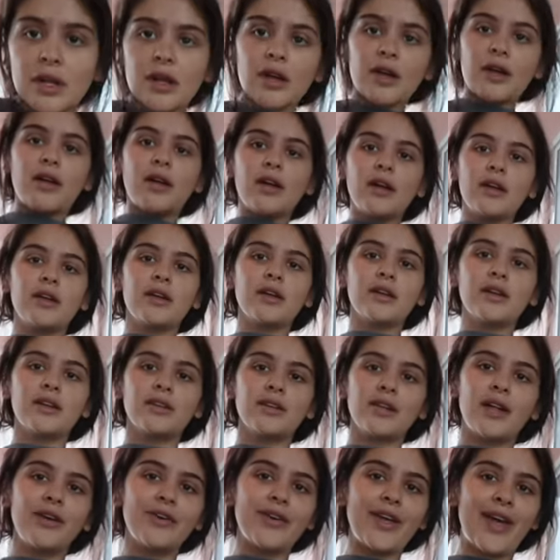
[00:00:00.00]

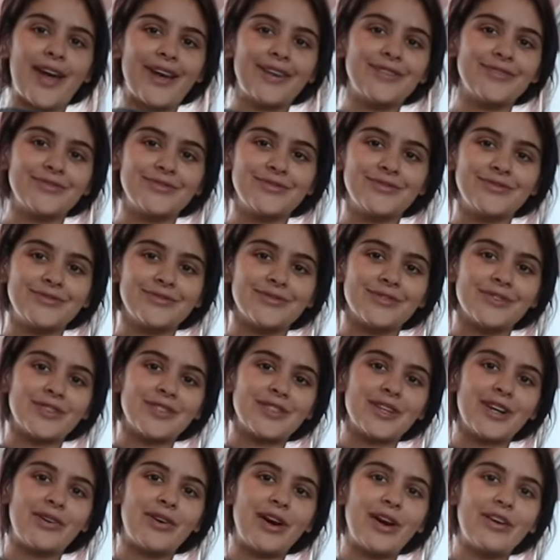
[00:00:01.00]
Oh, okay,
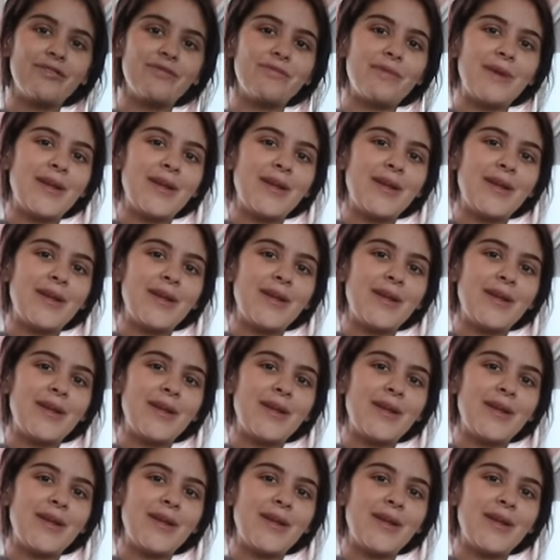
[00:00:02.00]
so I've